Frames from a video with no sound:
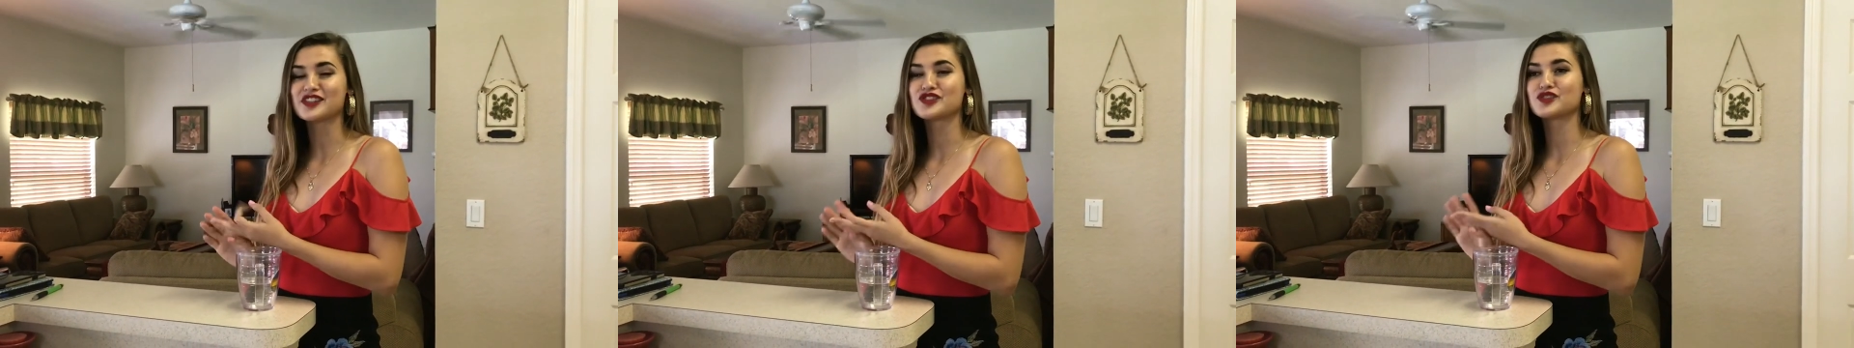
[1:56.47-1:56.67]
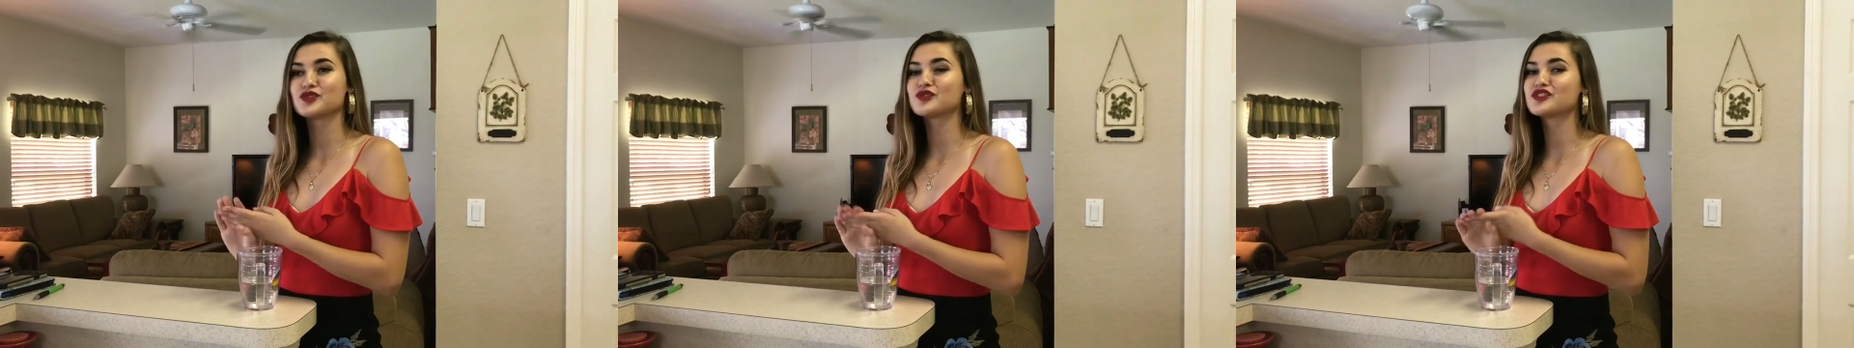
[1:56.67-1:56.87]

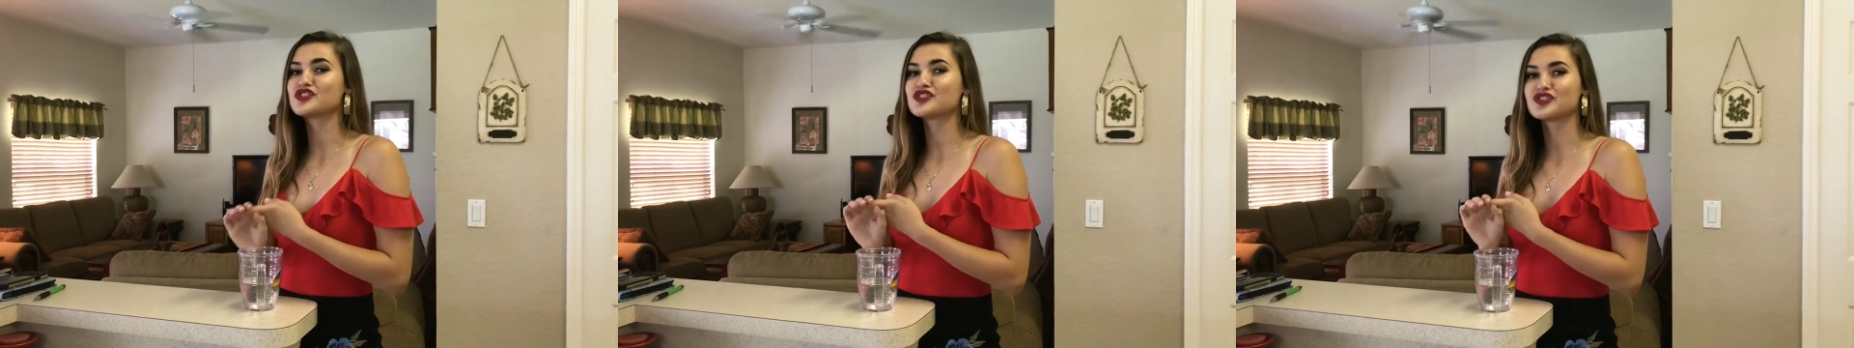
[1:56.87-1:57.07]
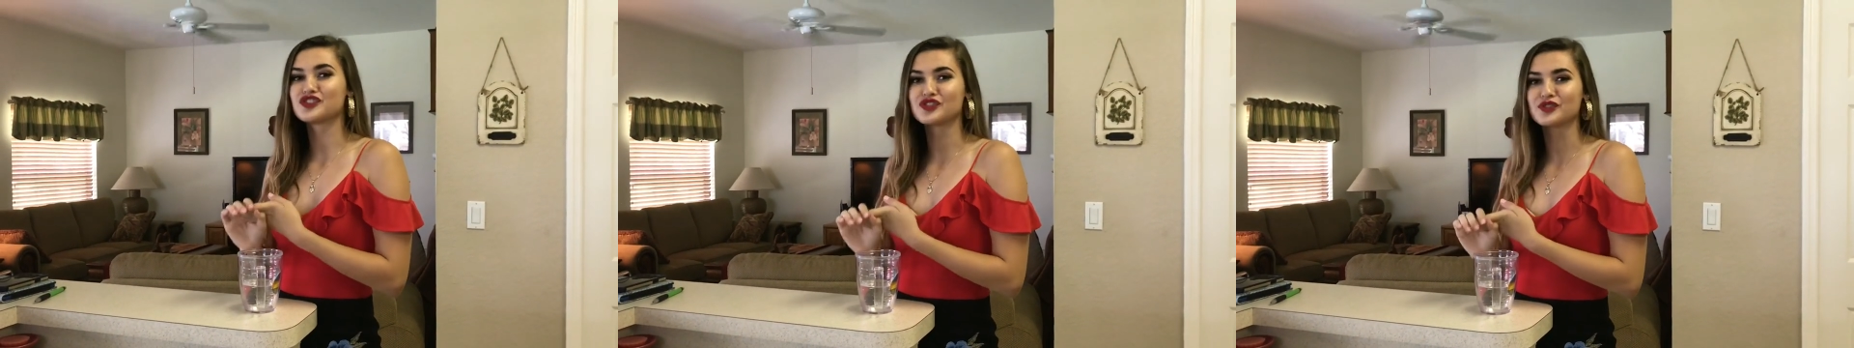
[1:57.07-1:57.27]
student
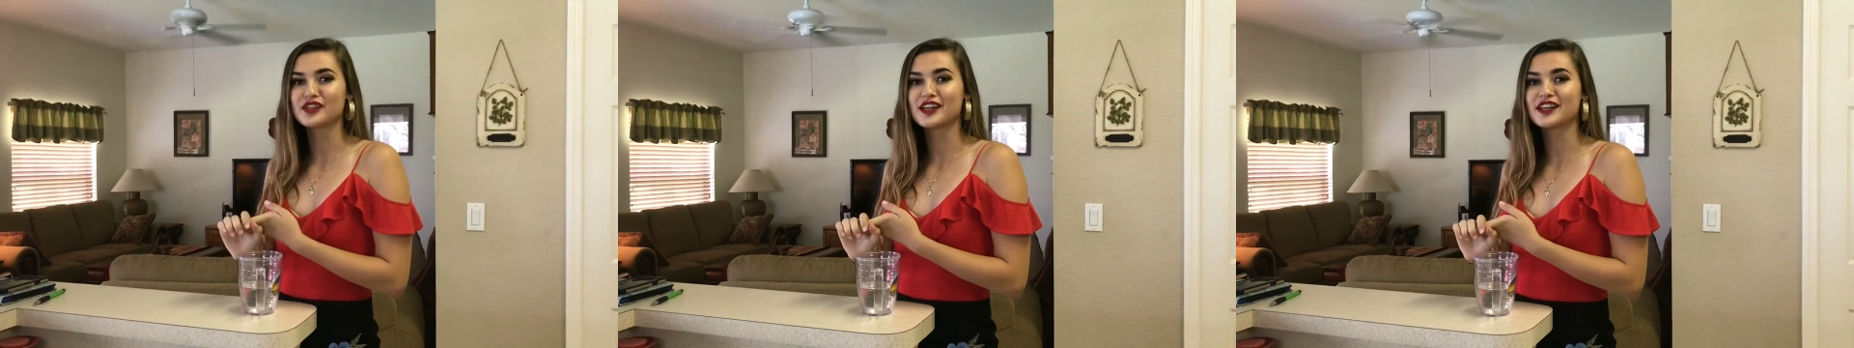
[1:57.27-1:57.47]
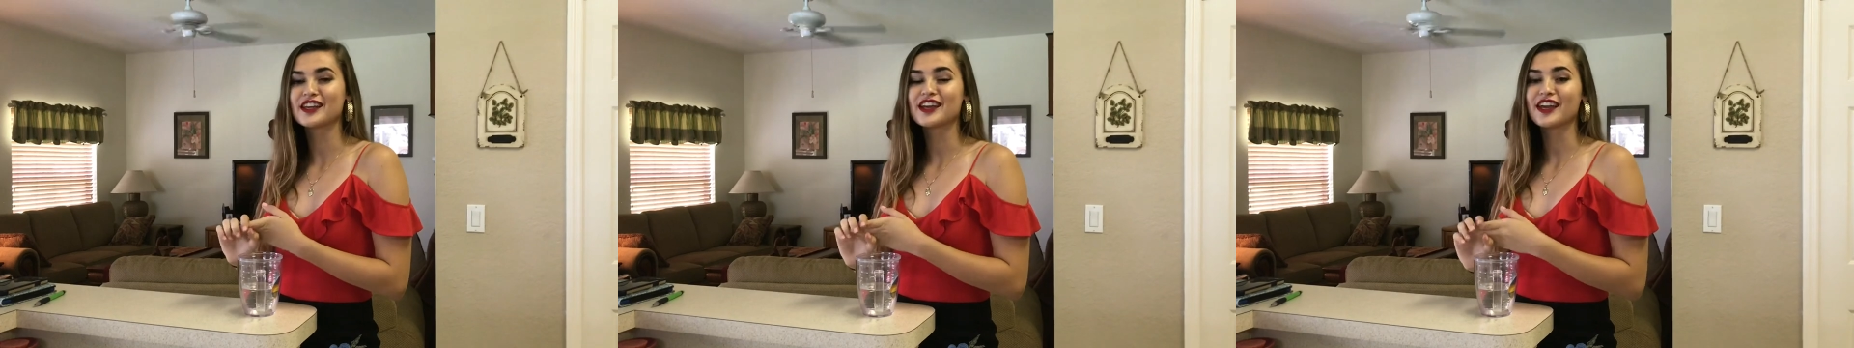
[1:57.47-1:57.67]
to
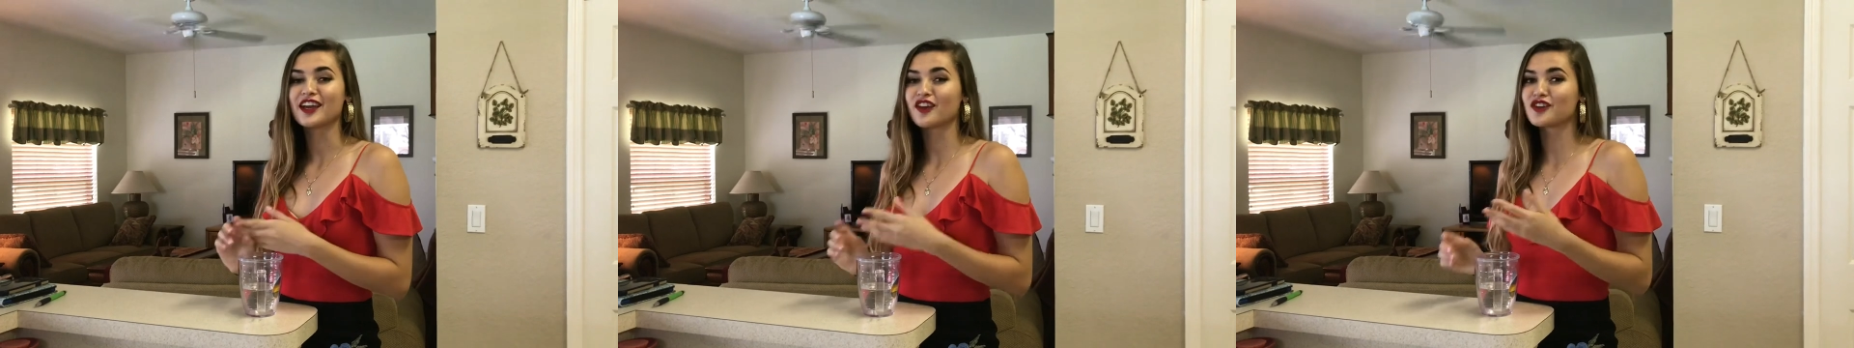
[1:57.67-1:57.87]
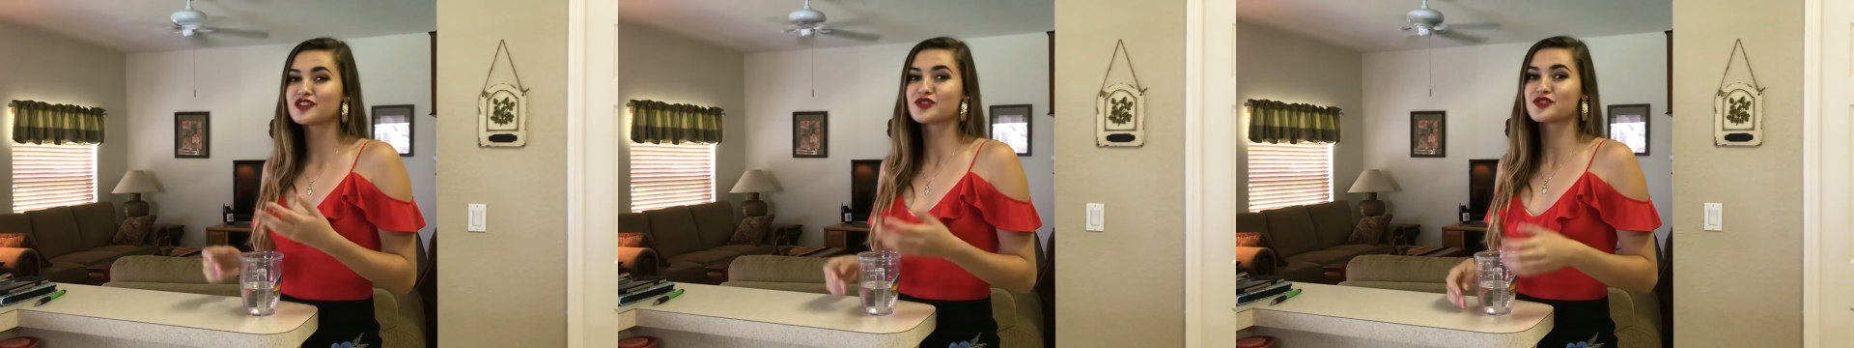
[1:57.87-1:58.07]
student,
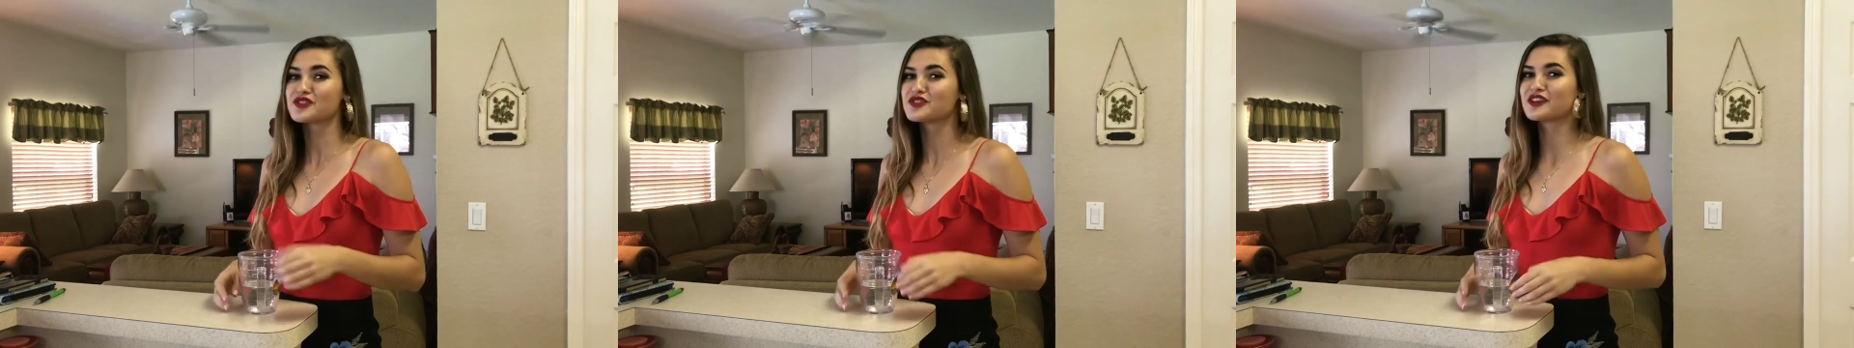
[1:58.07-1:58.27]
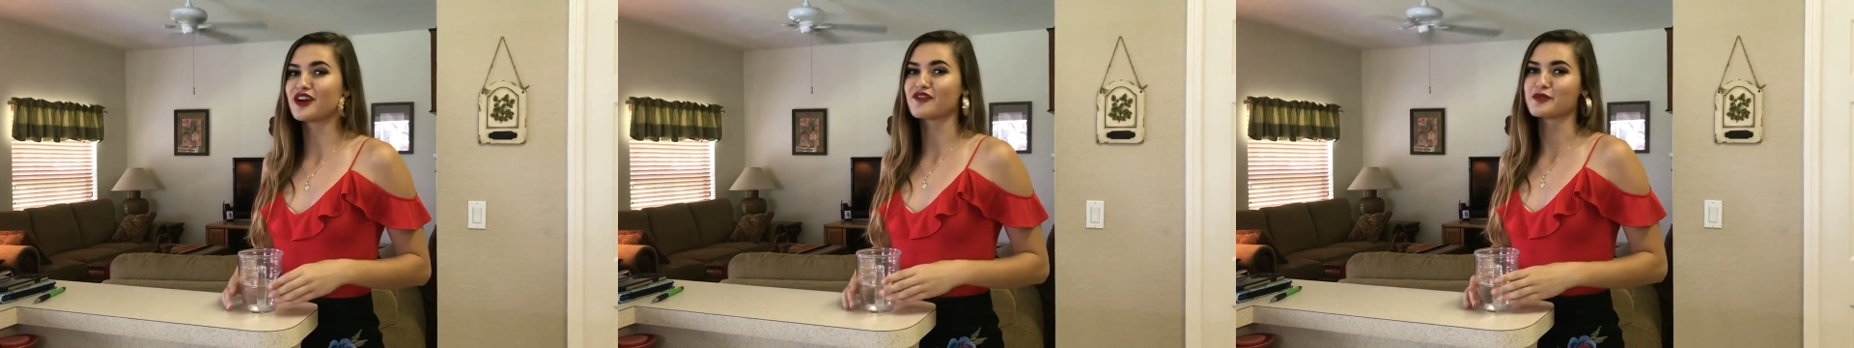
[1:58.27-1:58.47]
and also
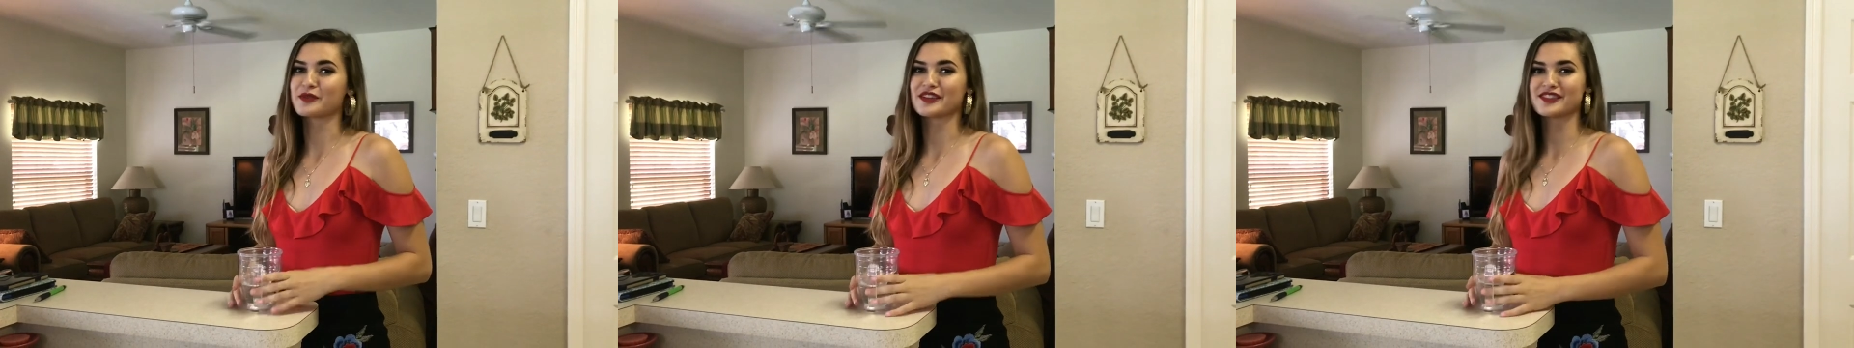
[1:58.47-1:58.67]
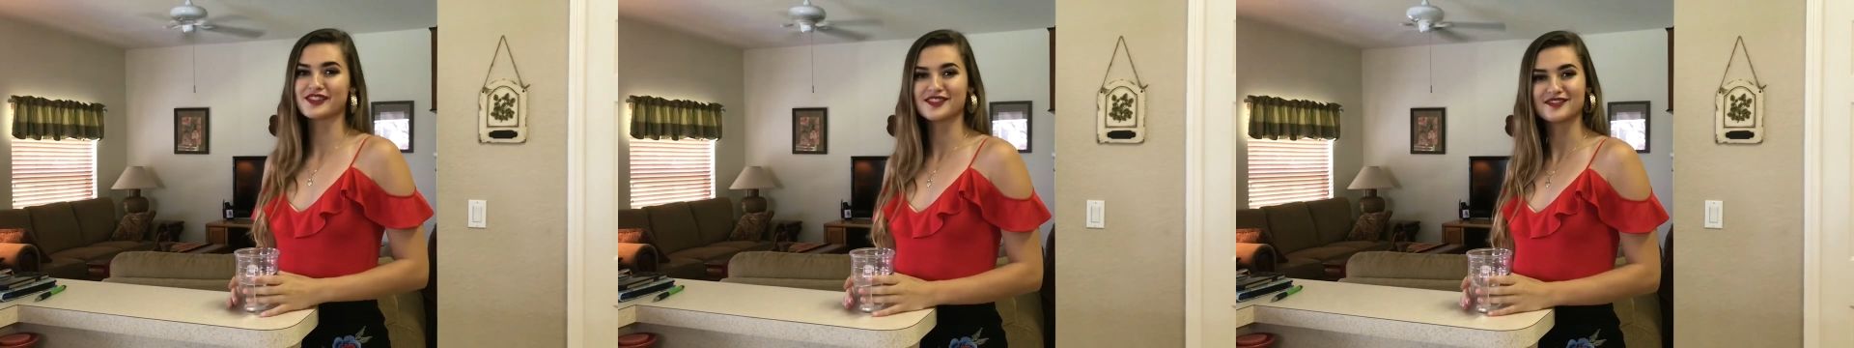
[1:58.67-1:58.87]
student
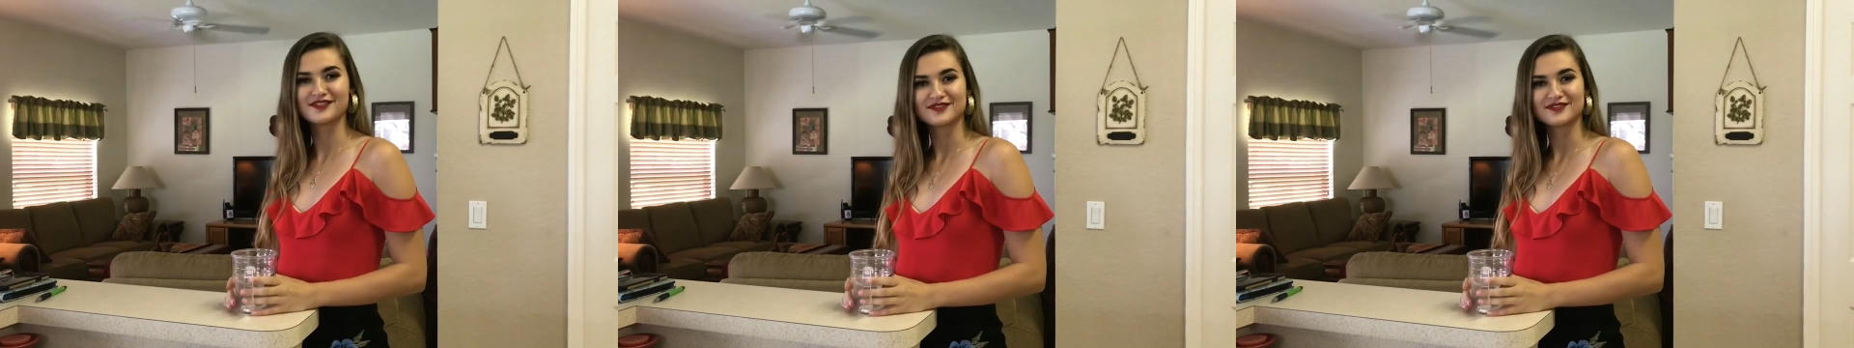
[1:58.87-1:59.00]
government.